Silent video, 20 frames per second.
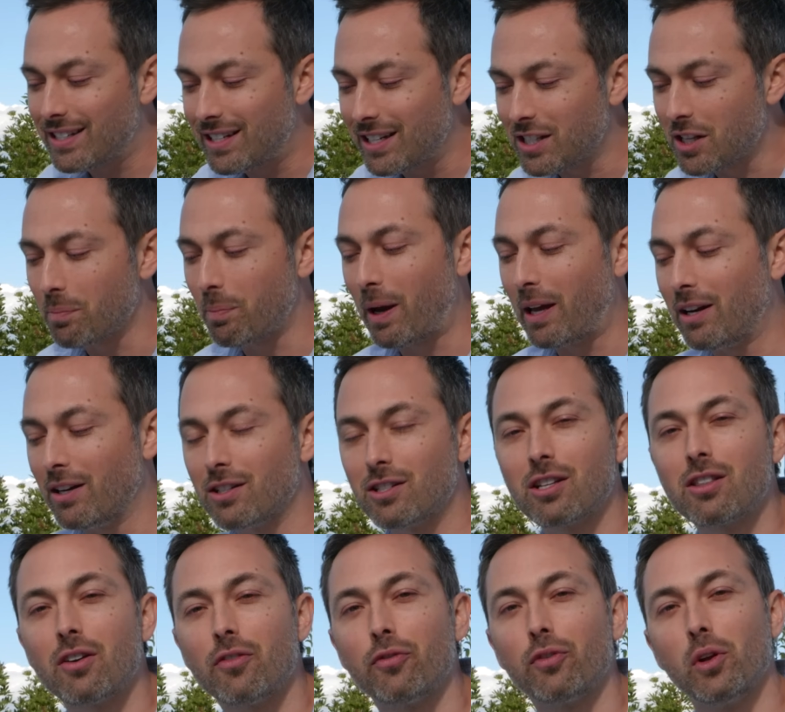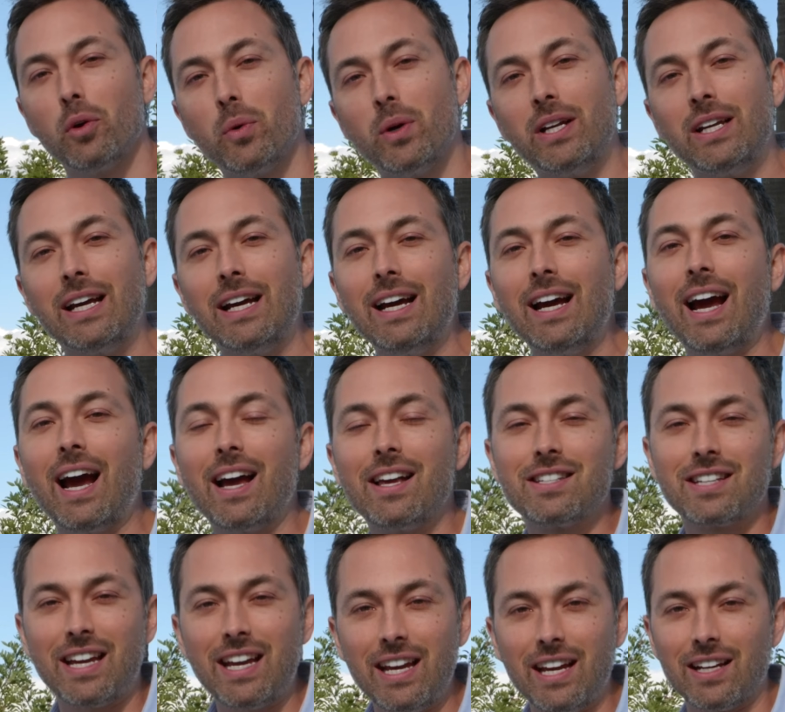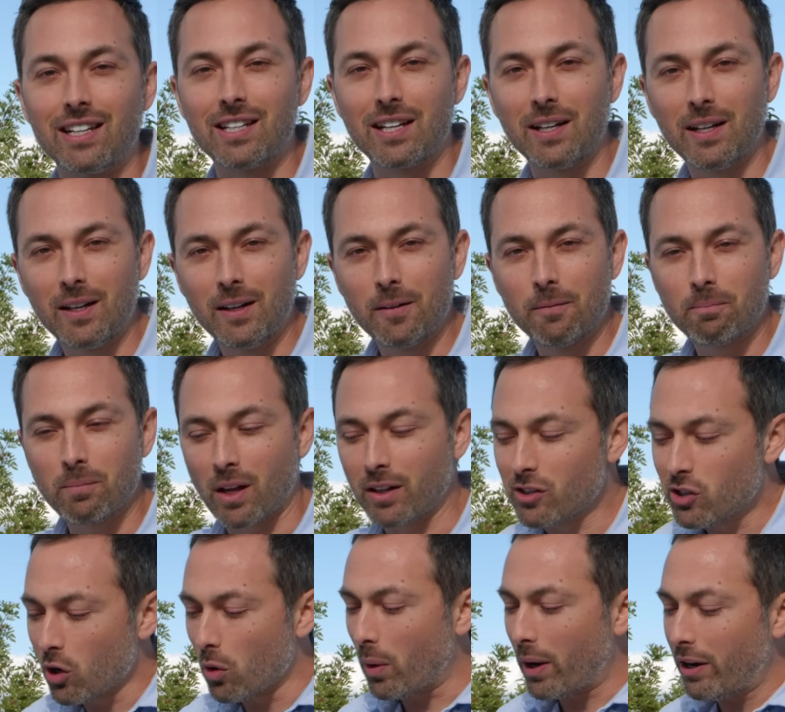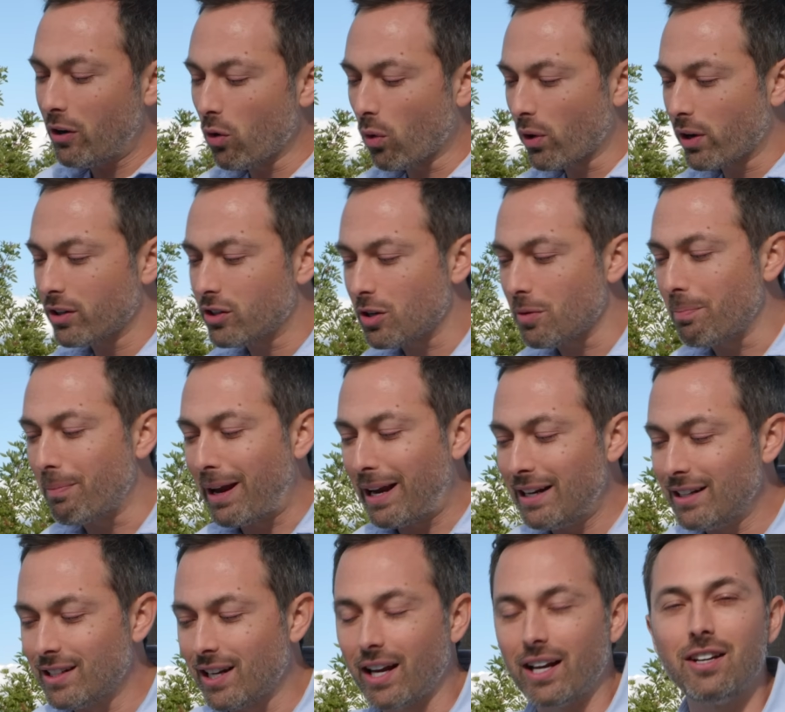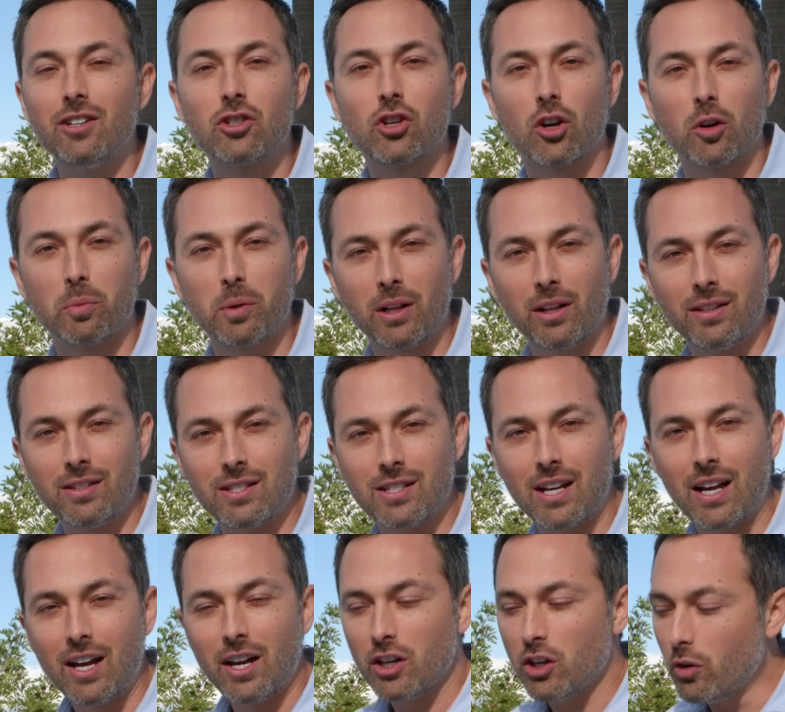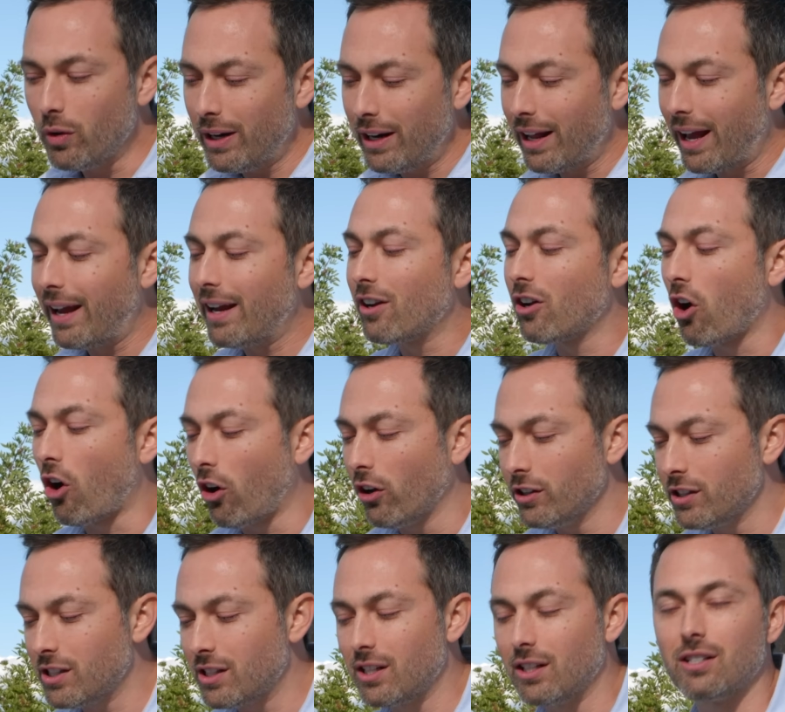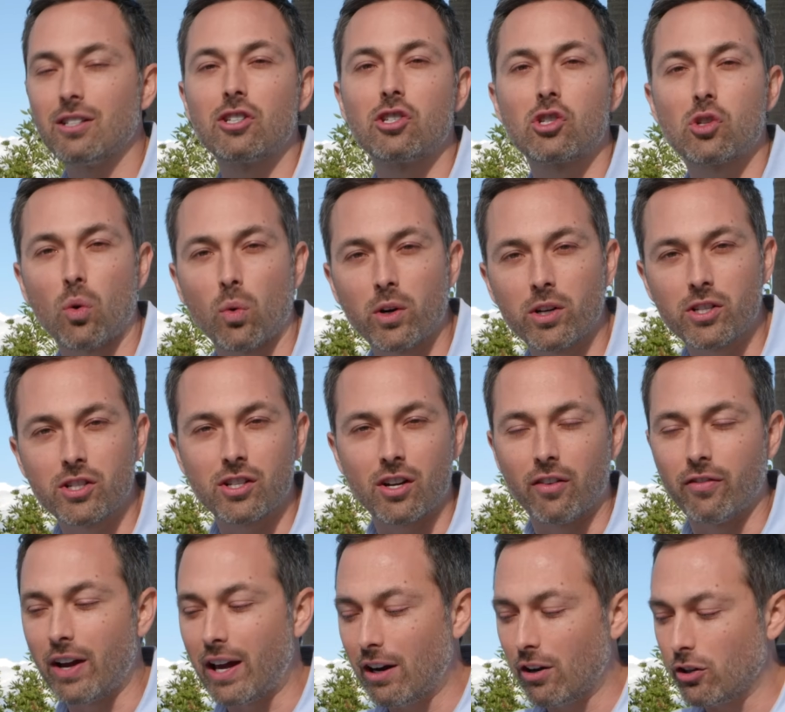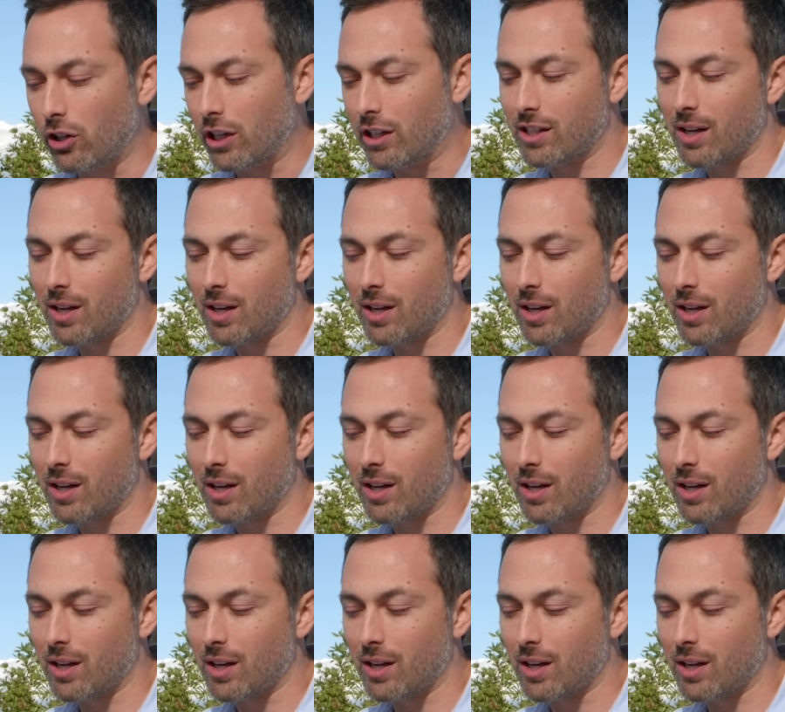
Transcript: dissipated to the fluid as heat. And so in order to maintain turbulence, you need a constant source of energy,